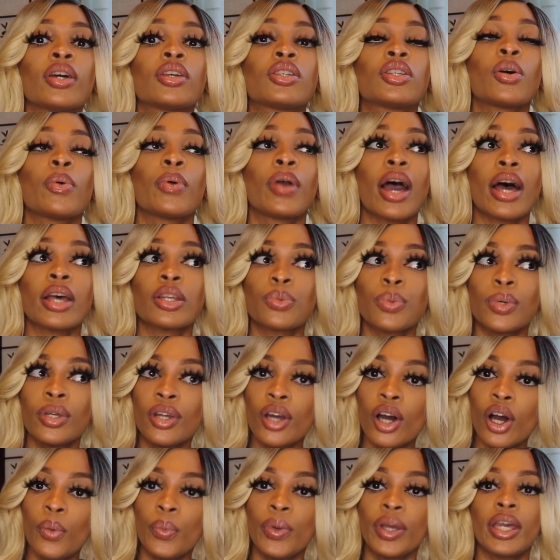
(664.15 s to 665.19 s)
So as we
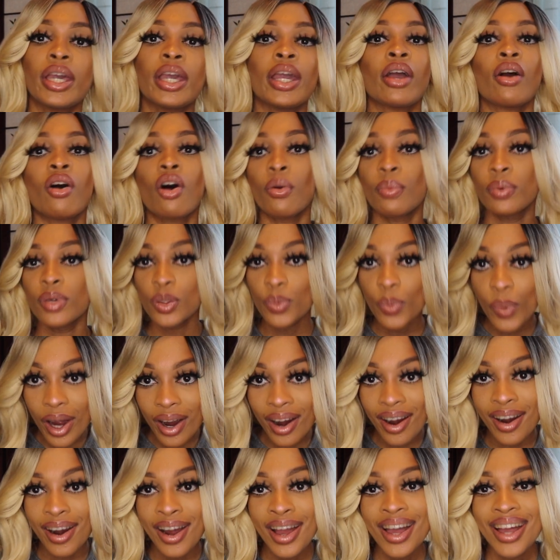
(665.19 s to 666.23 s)
know, we can't always
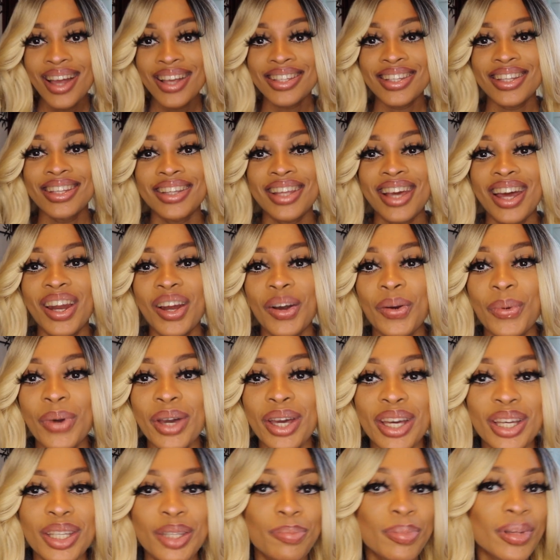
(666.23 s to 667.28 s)
wear synthetic
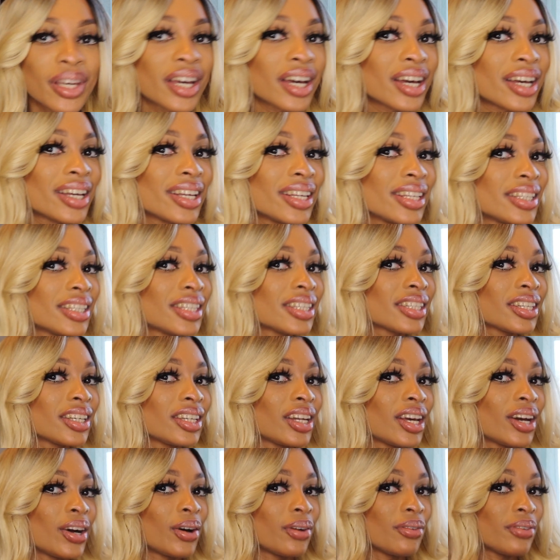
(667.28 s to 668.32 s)
wigs because, you
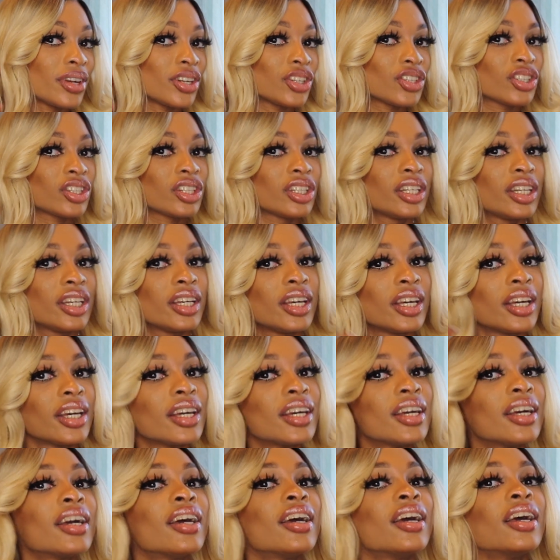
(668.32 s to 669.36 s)
know, eventually
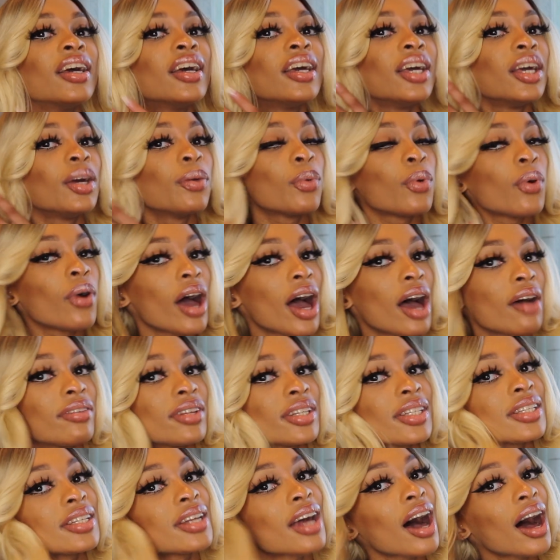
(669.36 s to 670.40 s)
it will have
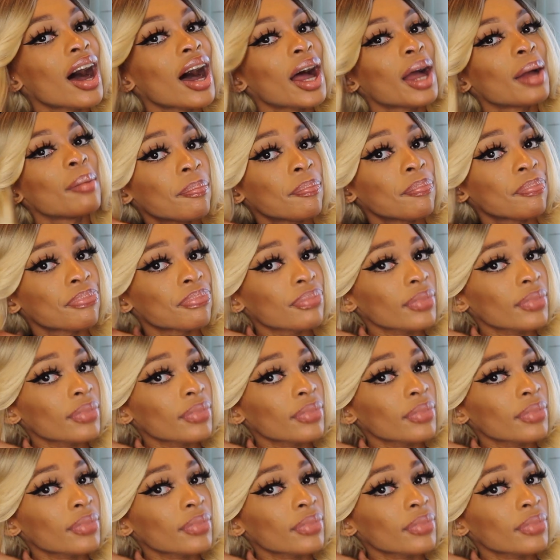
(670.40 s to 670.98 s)
its time.